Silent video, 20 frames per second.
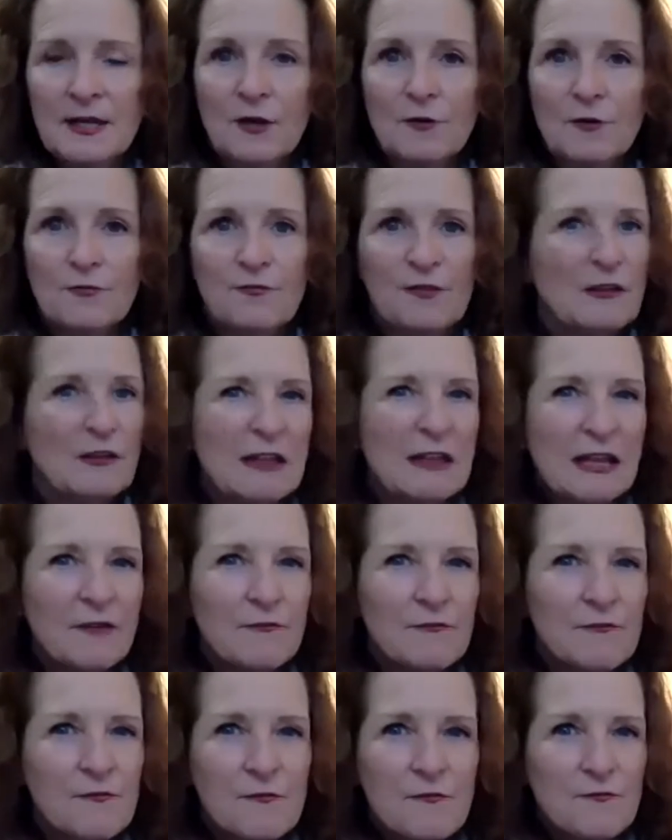feeling
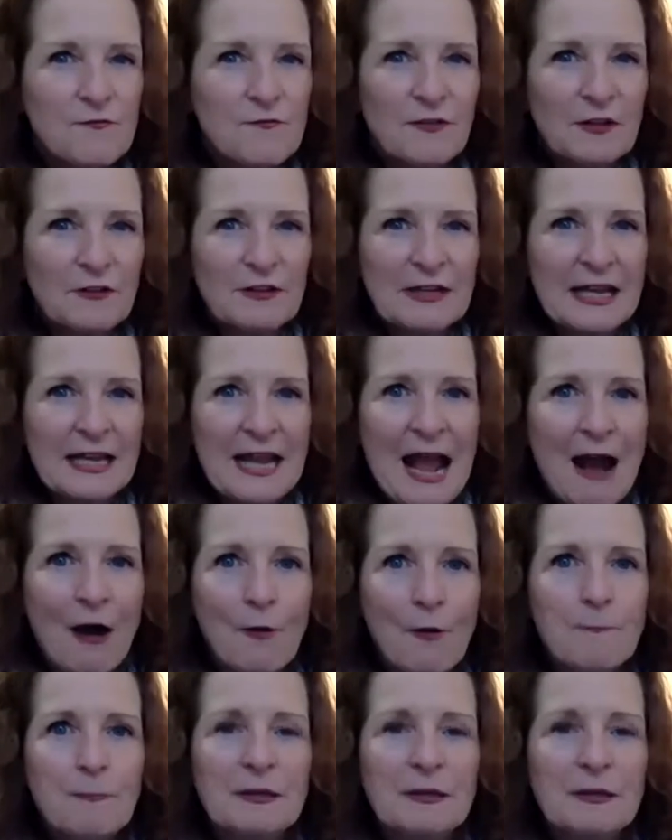it out,